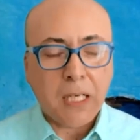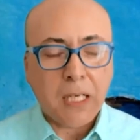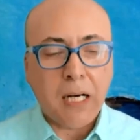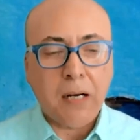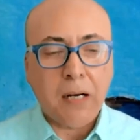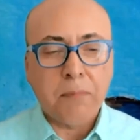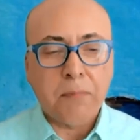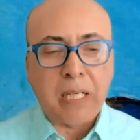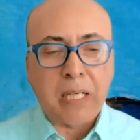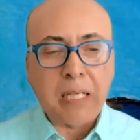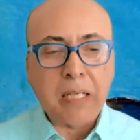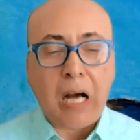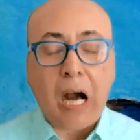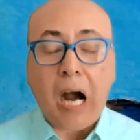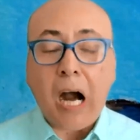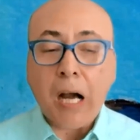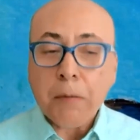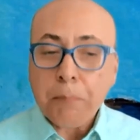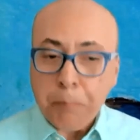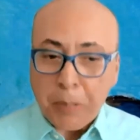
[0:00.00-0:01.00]
Um,
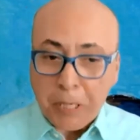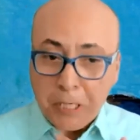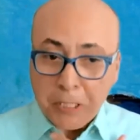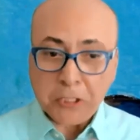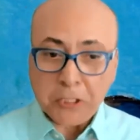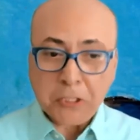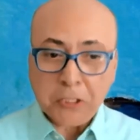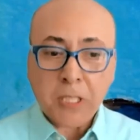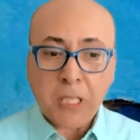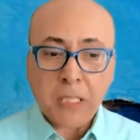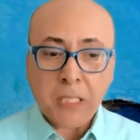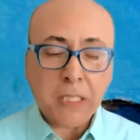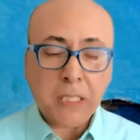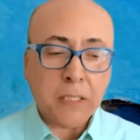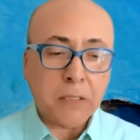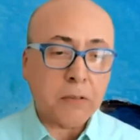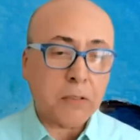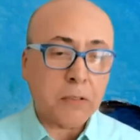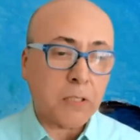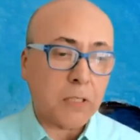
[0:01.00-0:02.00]
I
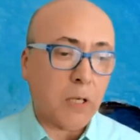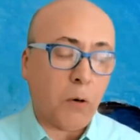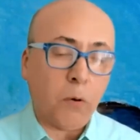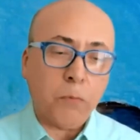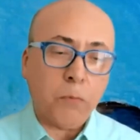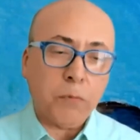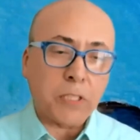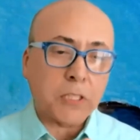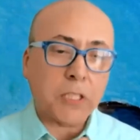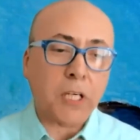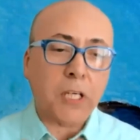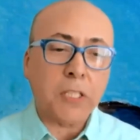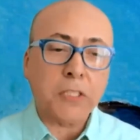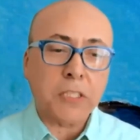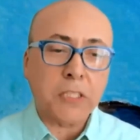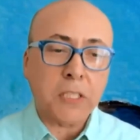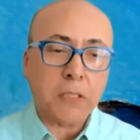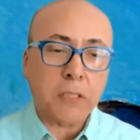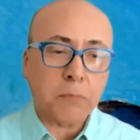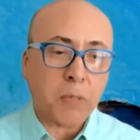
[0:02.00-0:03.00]
personally always
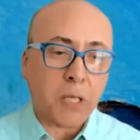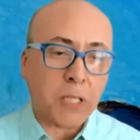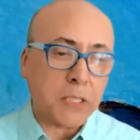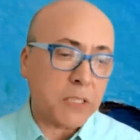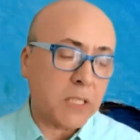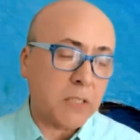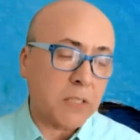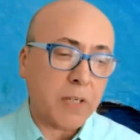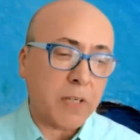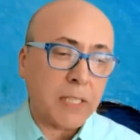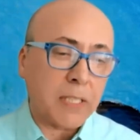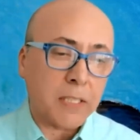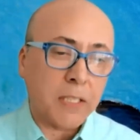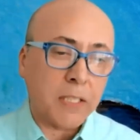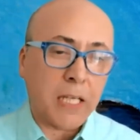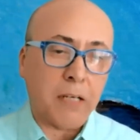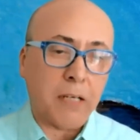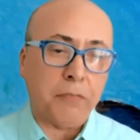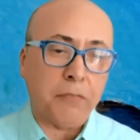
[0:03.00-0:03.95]
considered myself as a